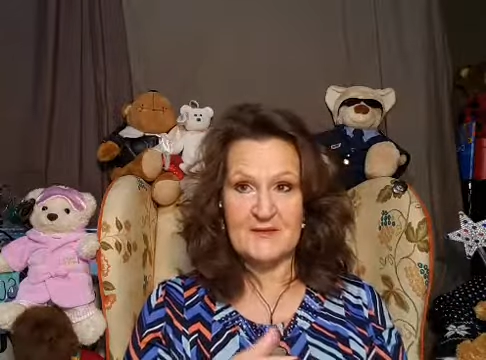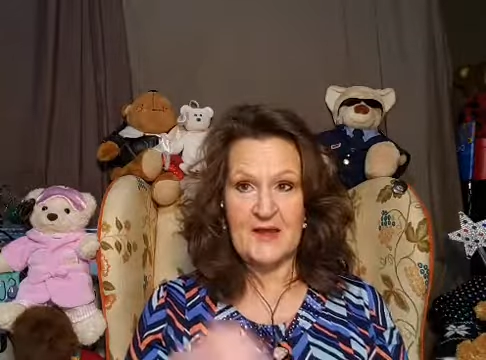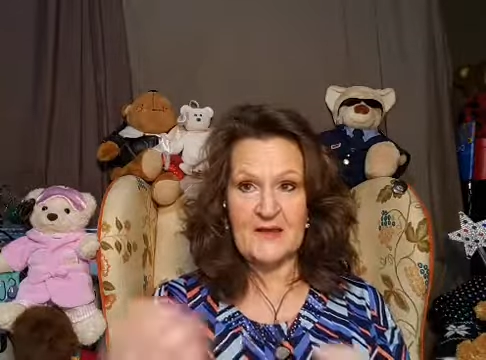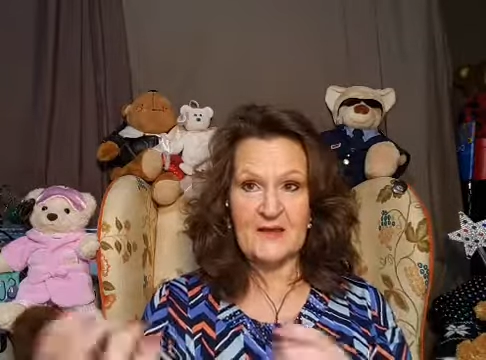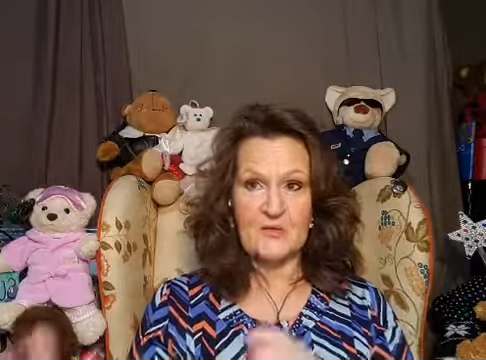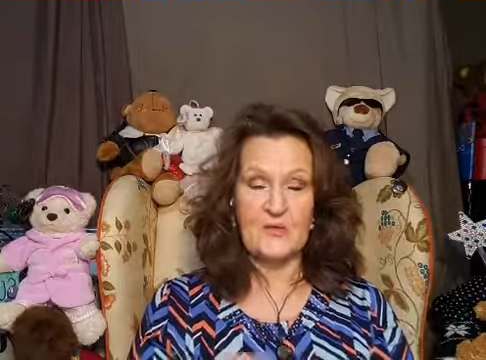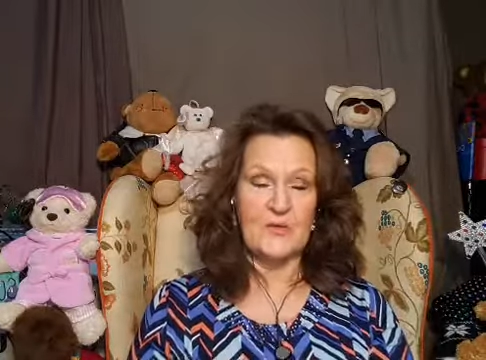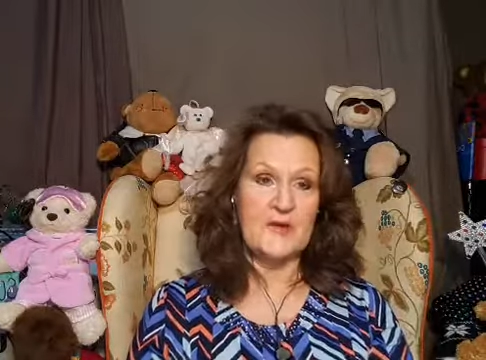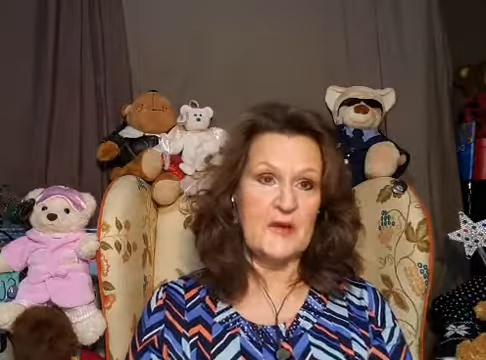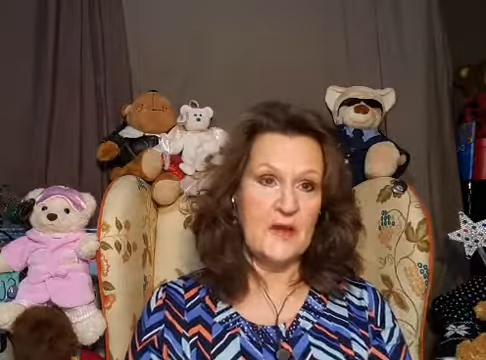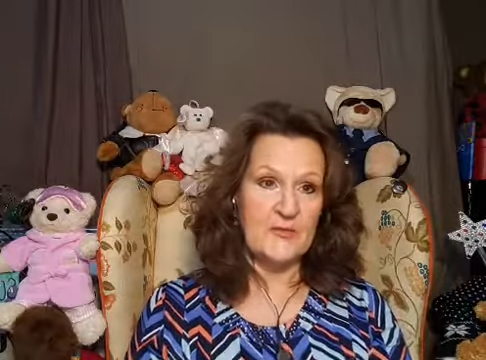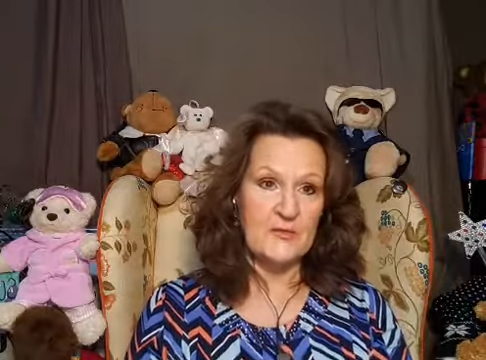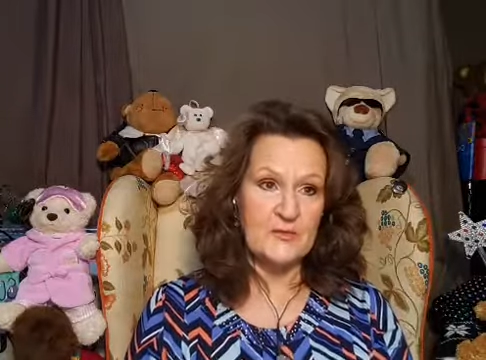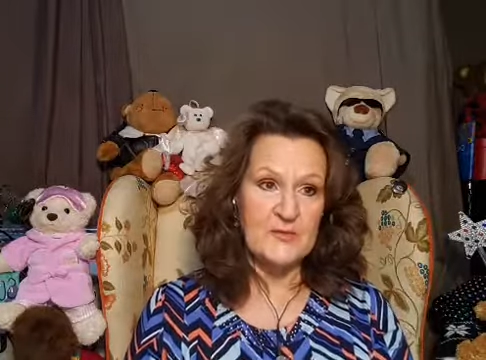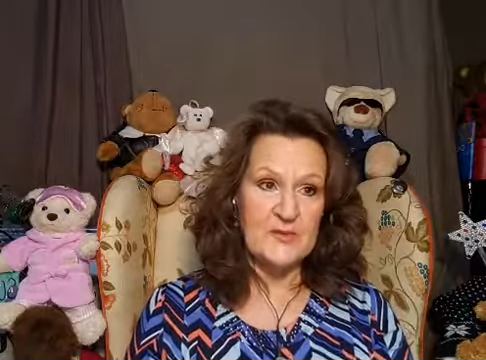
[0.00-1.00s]
not on growing
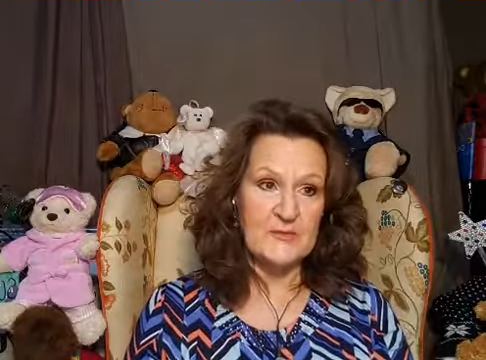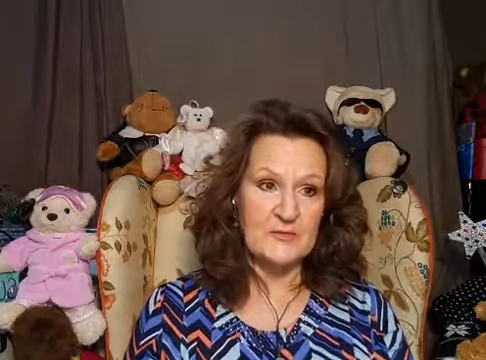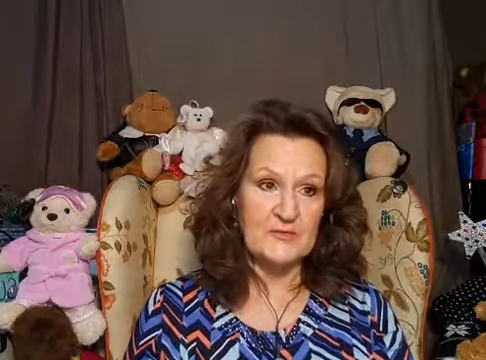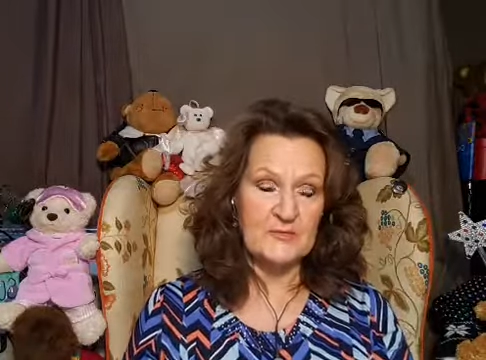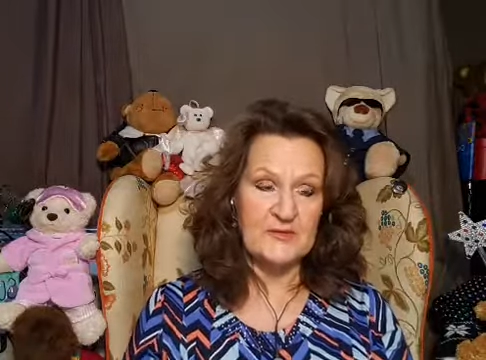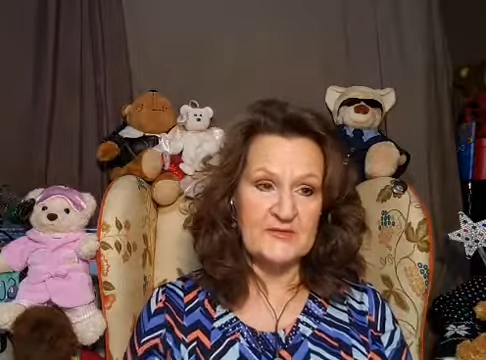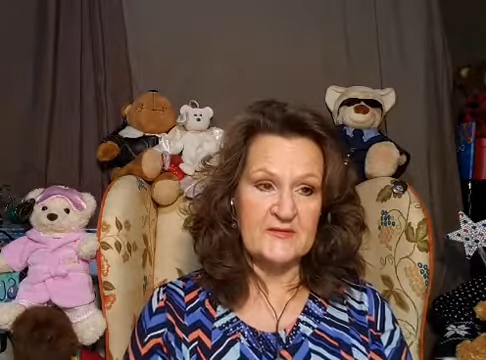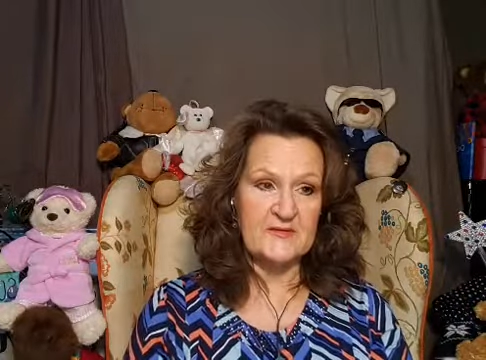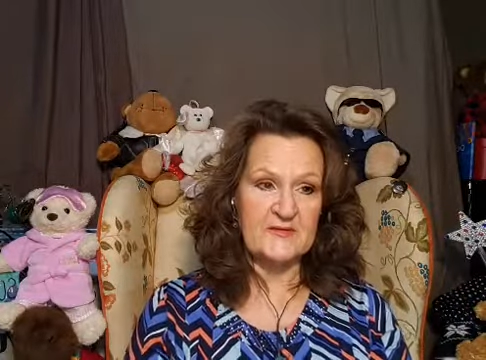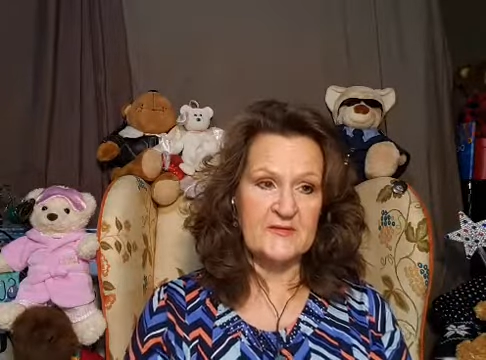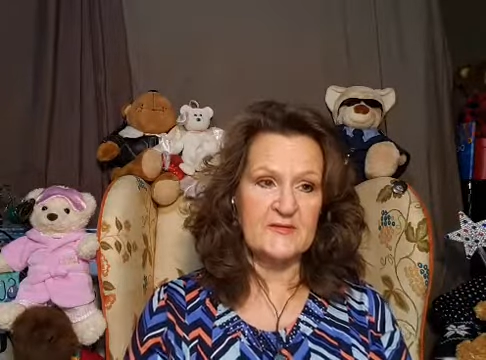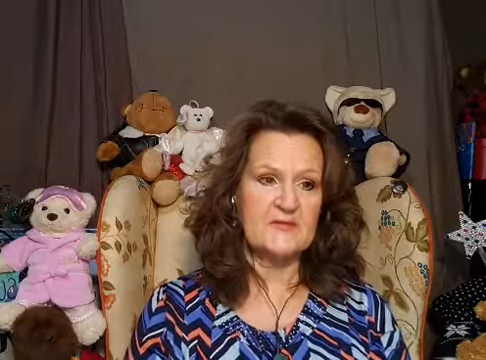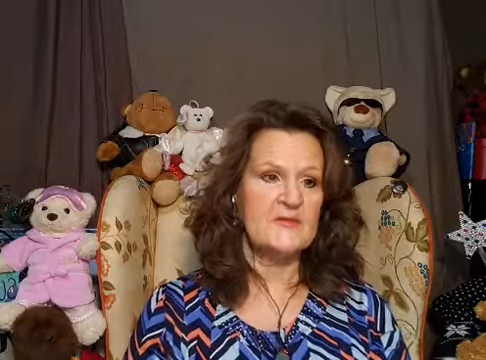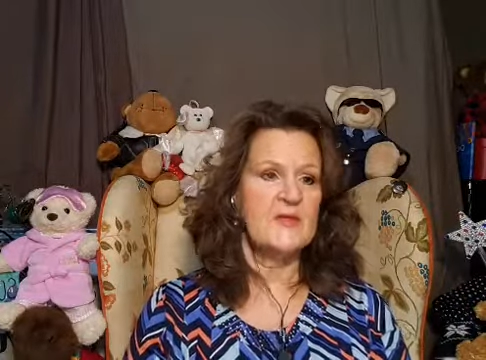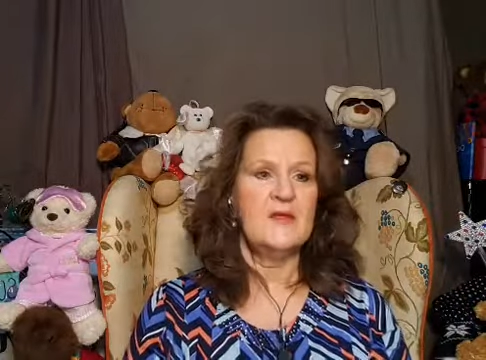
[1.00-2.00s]
other people's
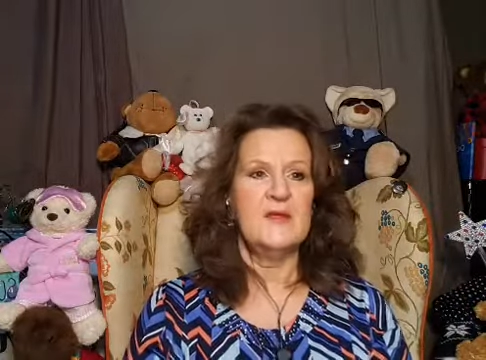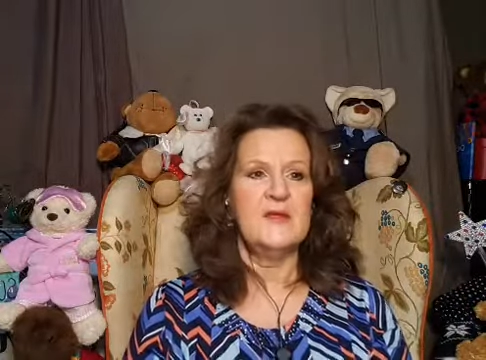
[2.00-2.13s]
businesses.